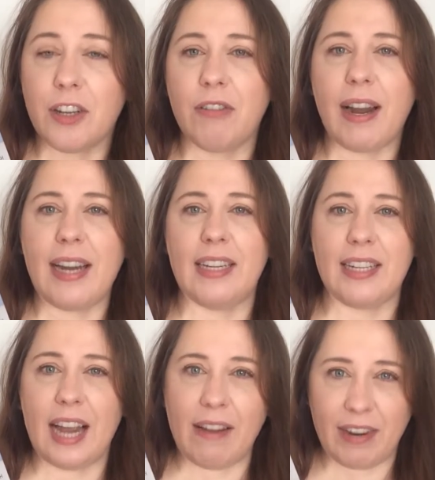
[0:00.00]
curator
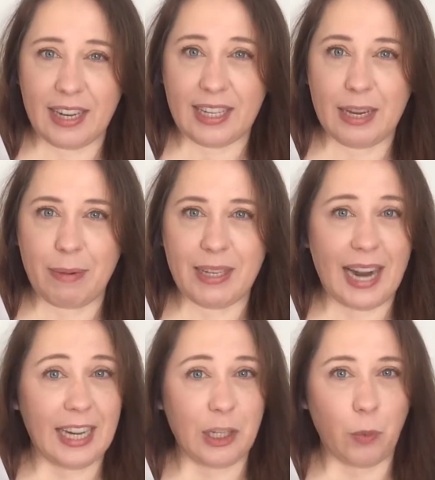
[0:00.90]
to ever exhibit
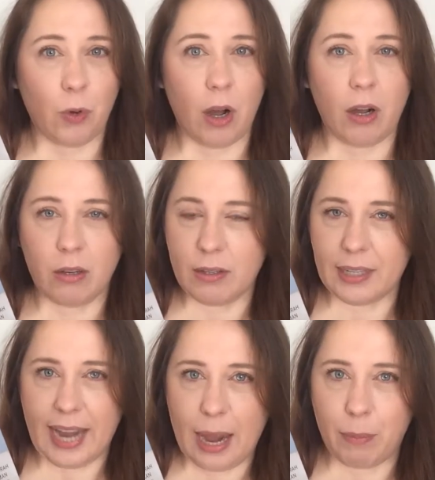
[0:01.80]
Andy Warhol's
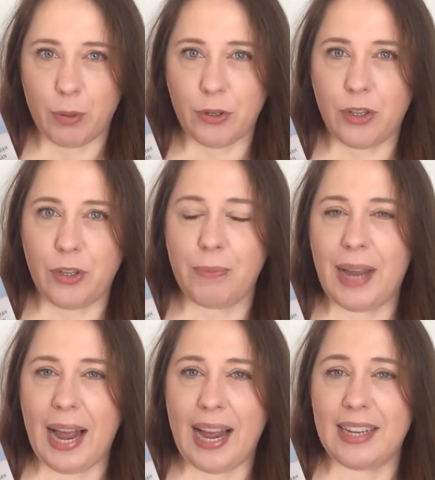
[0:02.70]
Campbell's soup
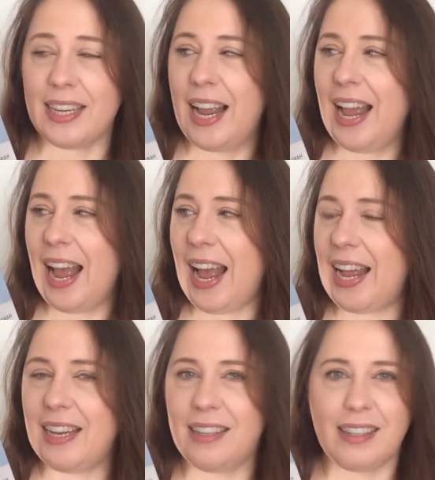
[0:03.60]
cans,
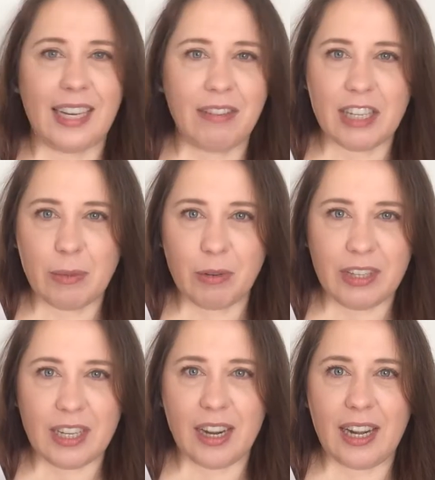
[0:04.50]
and even some of
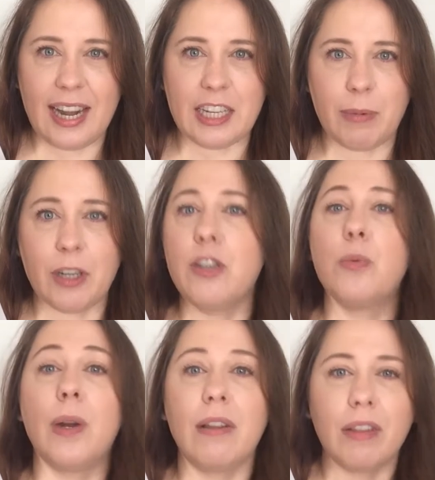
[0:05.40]
his early
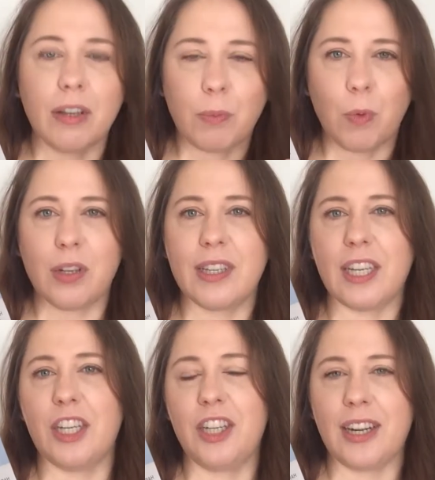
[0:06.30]
exhibitions. One of them was
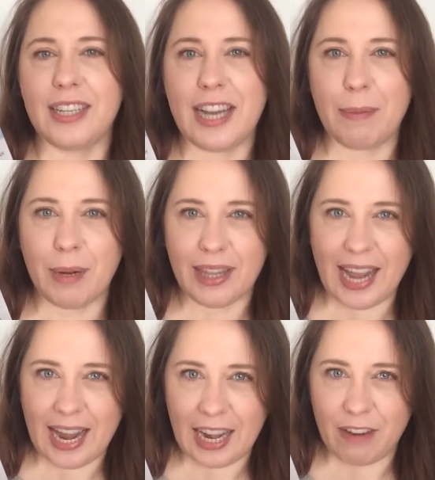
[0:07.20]
shut down by
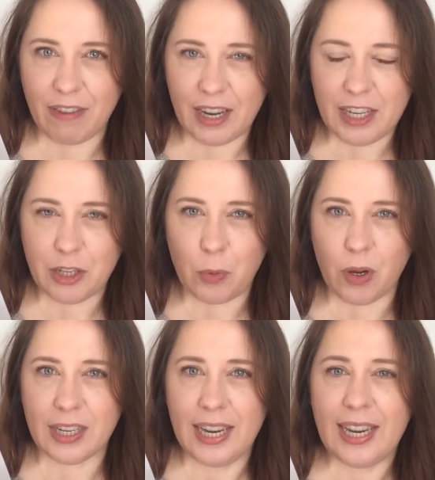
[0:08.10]
the LA Vice
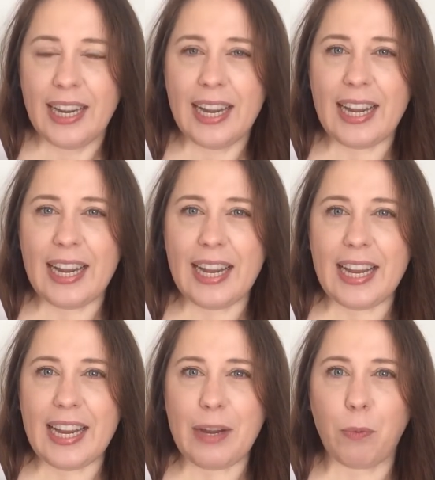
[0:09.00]
Squad.
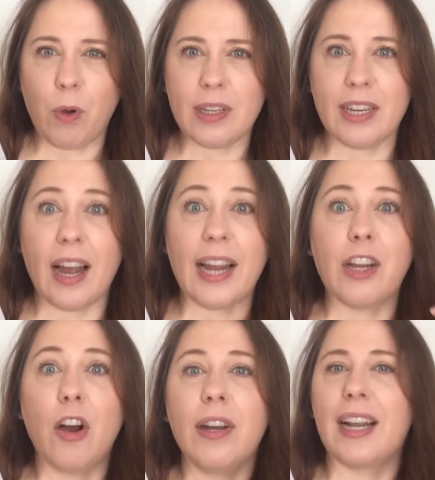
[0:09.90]
He was an
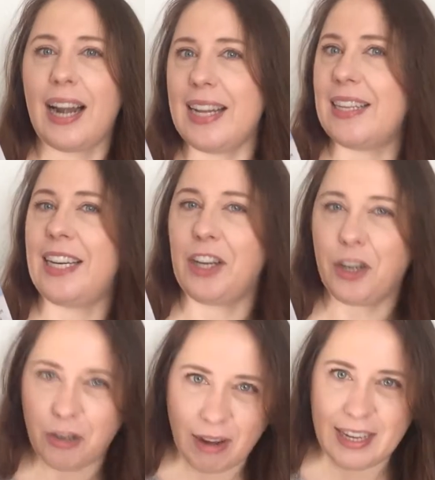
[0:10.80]
iconoclastic
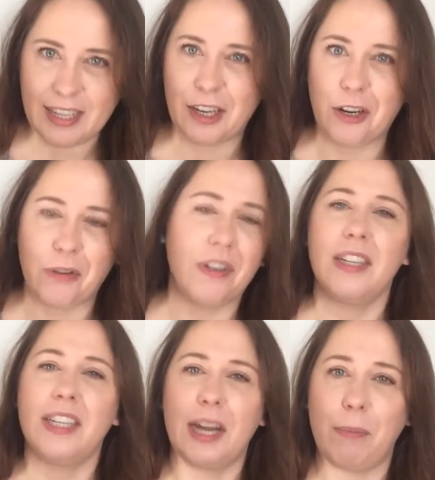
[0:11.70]
curator of
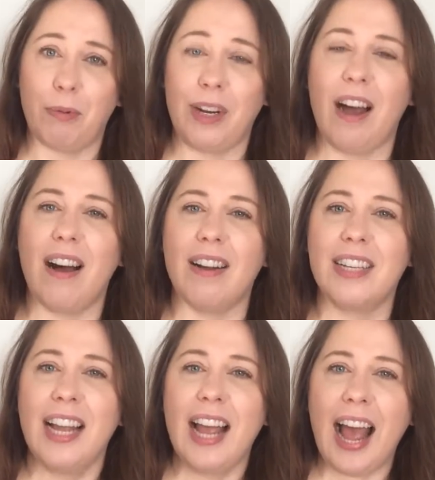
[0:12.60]
contemporary
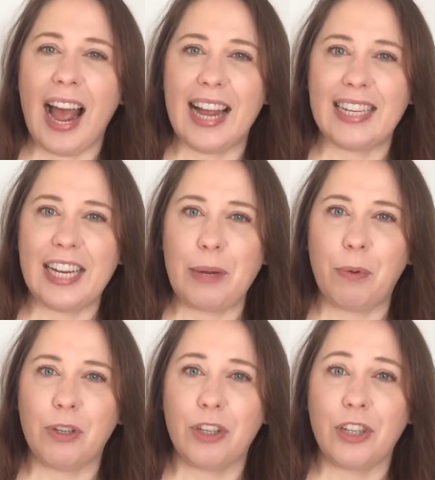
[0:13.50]
art, and he
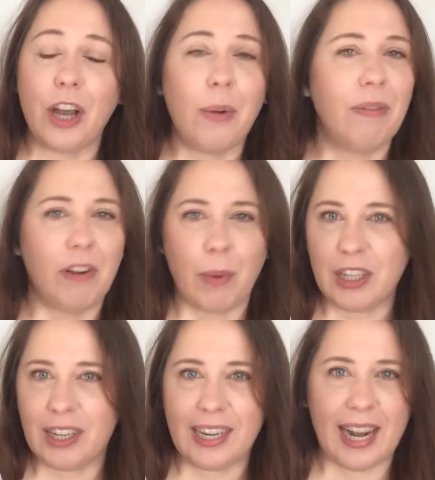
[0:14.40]
was so
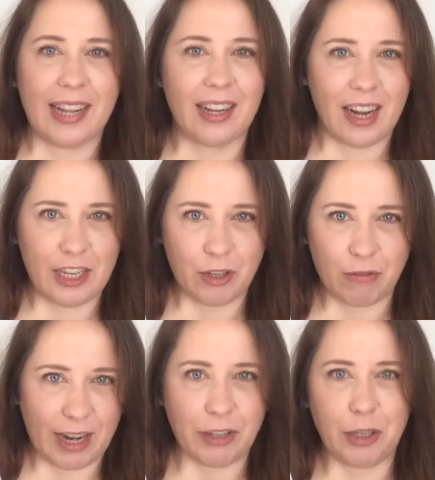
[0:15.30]
influential in getting the likes of
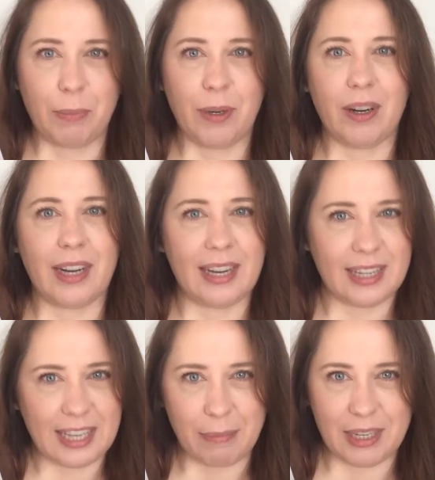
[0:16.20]
Rauschenberg
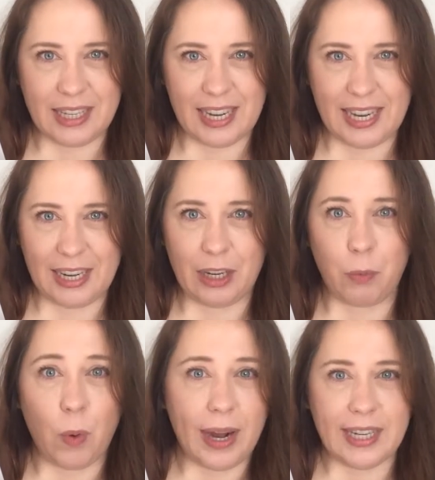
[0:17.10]
accepted in
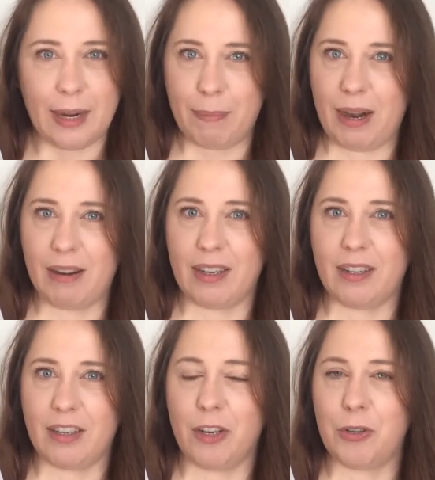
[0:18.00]
wider
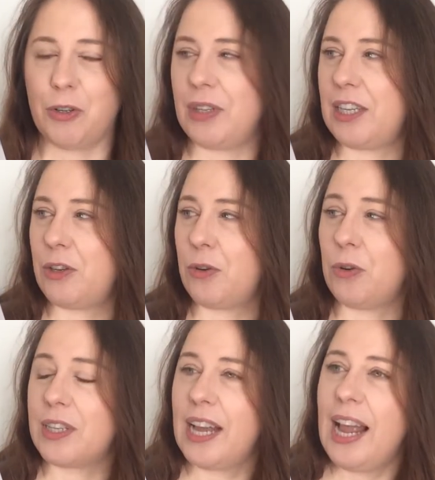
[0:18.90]
American cultural
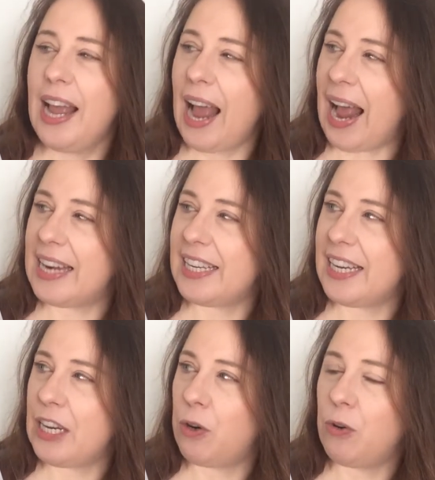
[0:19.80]
discourse. And
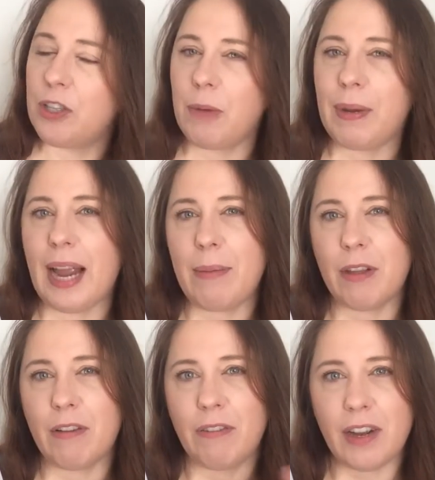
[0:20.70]
he also became
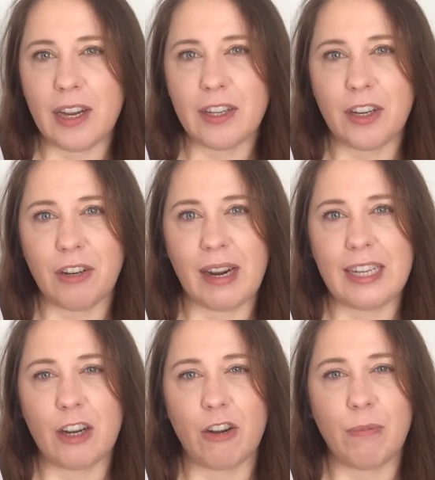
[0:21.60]
the first
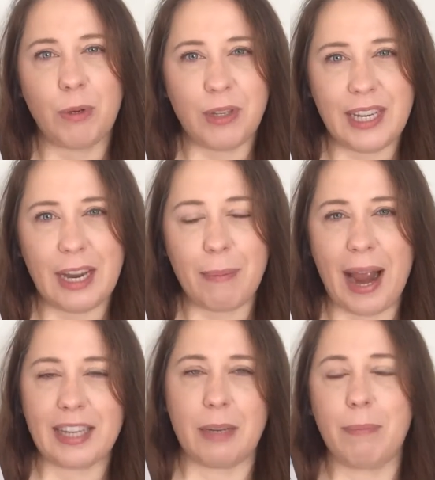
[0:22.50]
curator of museum
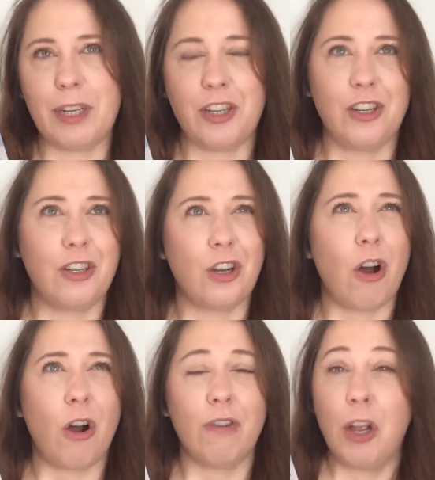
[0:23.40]
exhibitions
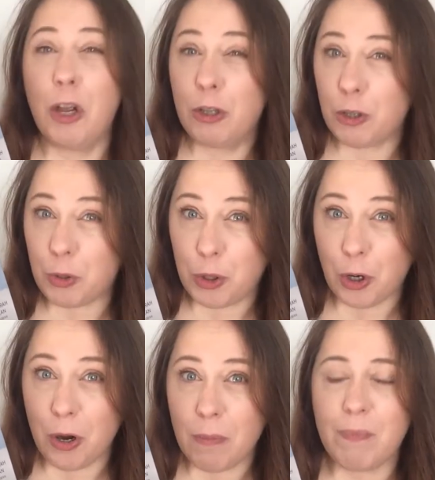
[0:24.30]
of
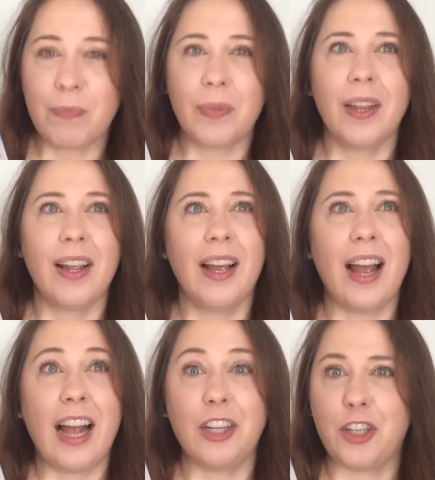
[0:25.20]
Duchamp,
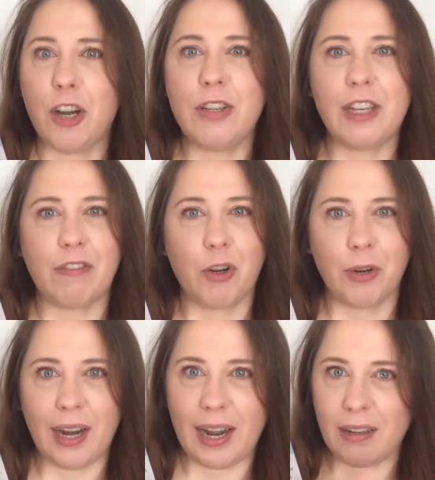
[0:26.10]
Joseph
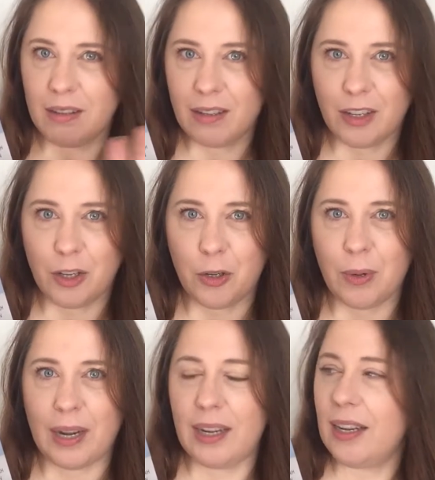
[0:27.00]
Cornell, who
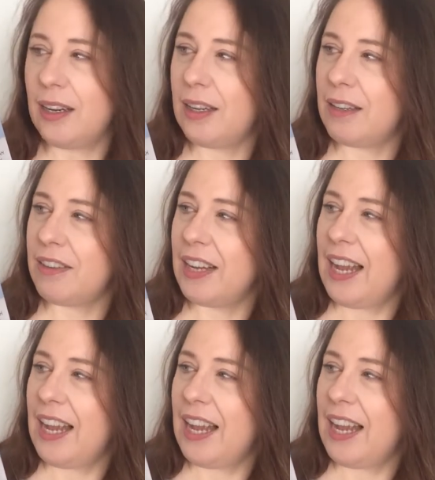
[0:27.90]
I love,